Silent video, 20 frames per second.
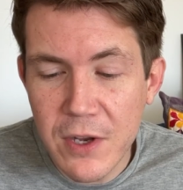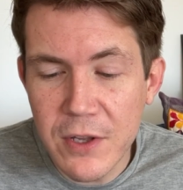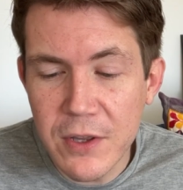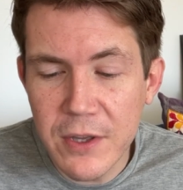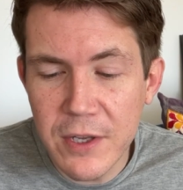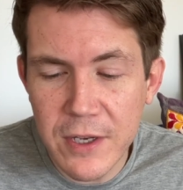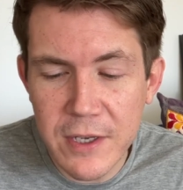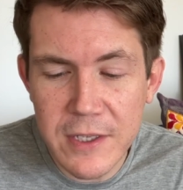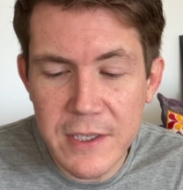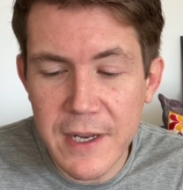on
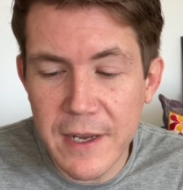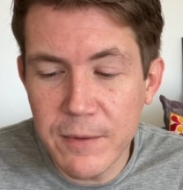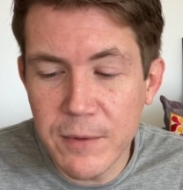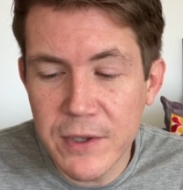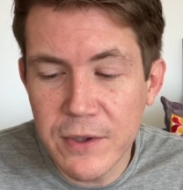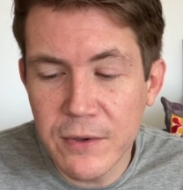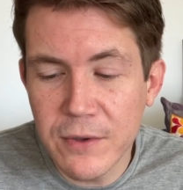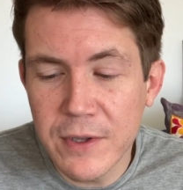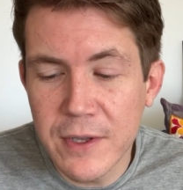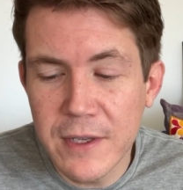Thursday,
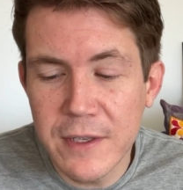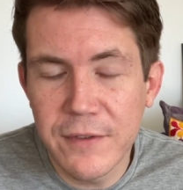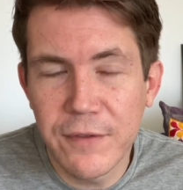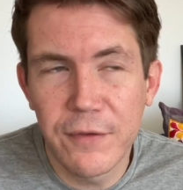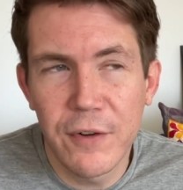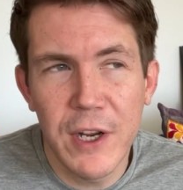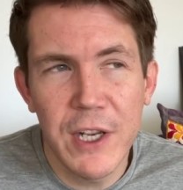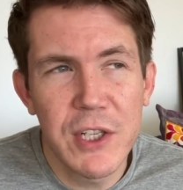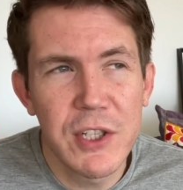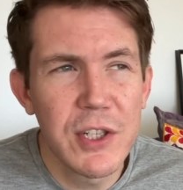with all this
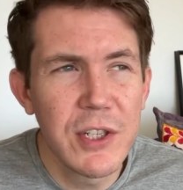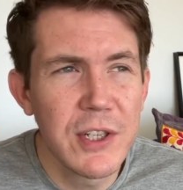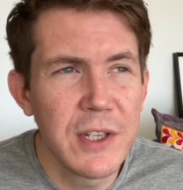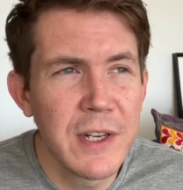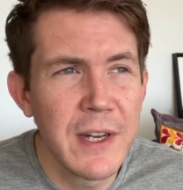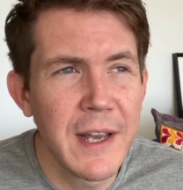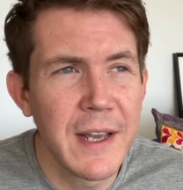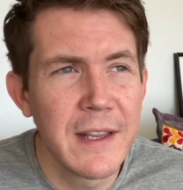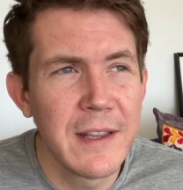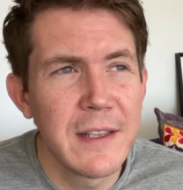
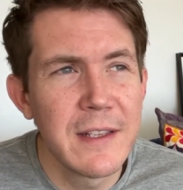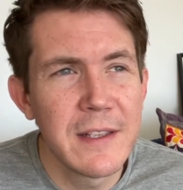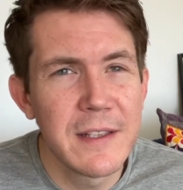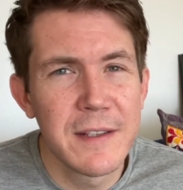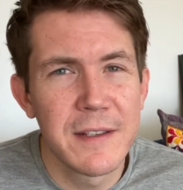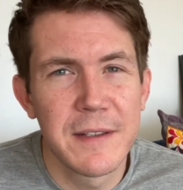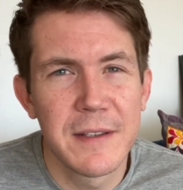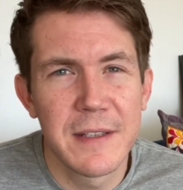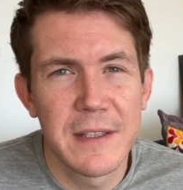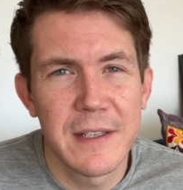friction and this
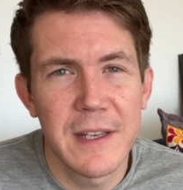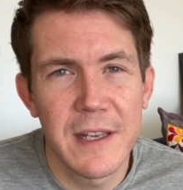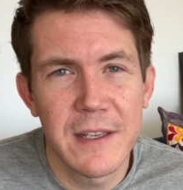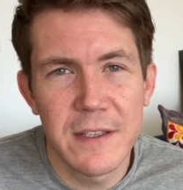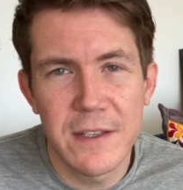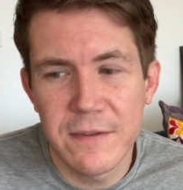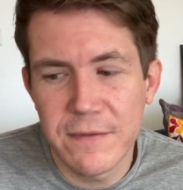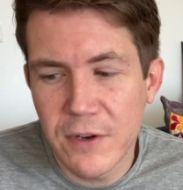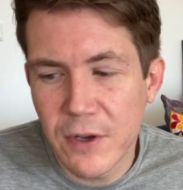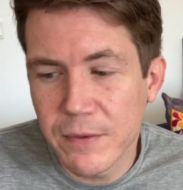
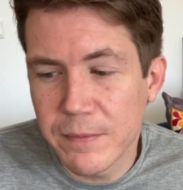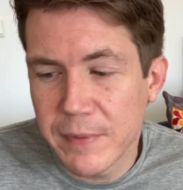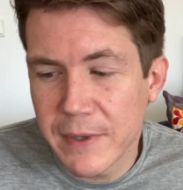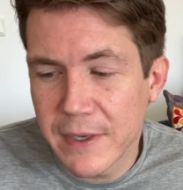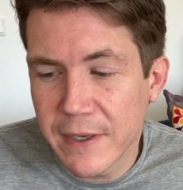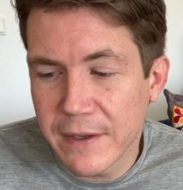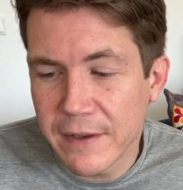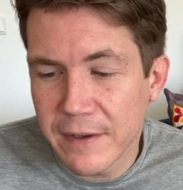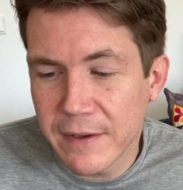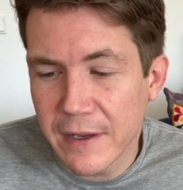sense of not
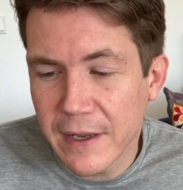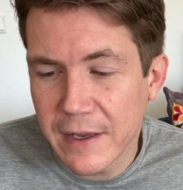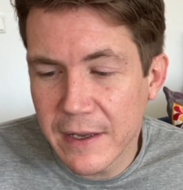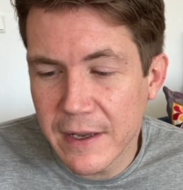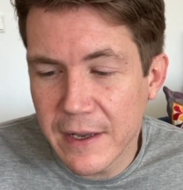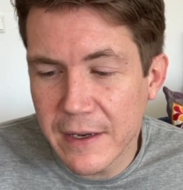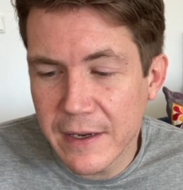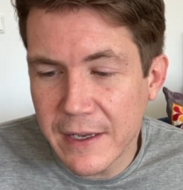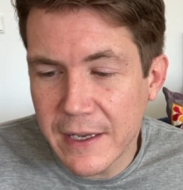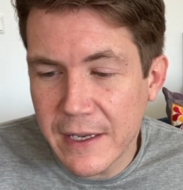being
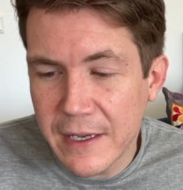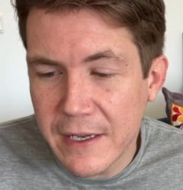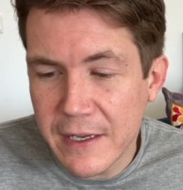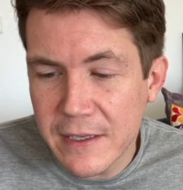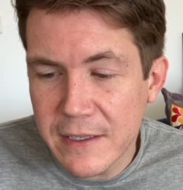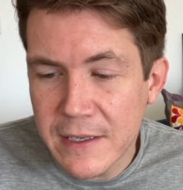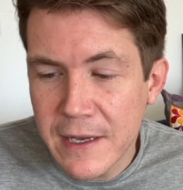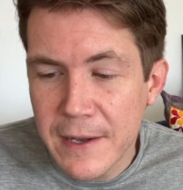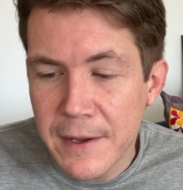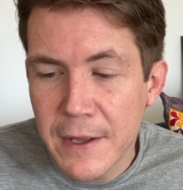at
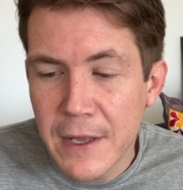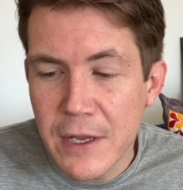ease,